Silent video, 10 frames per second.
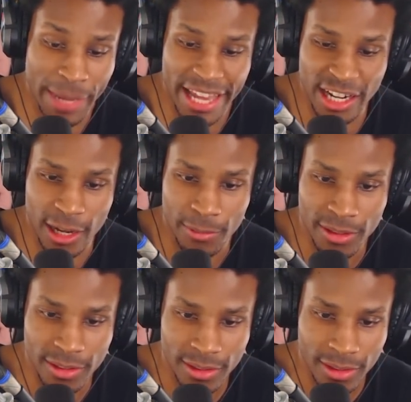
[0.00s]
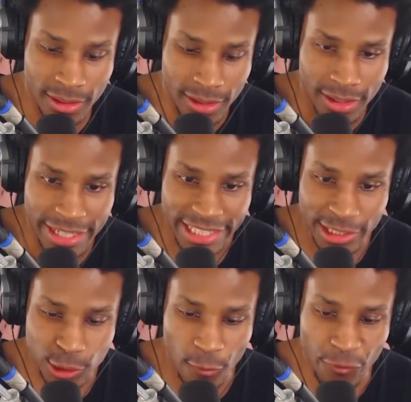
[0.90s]
this man up.
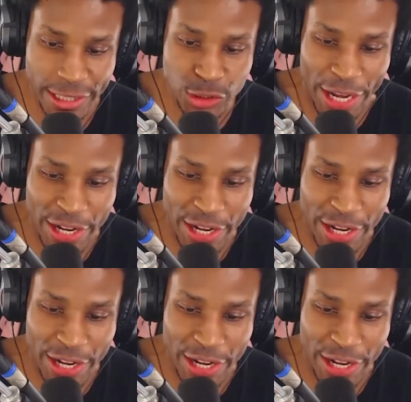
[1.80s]
Get the two freak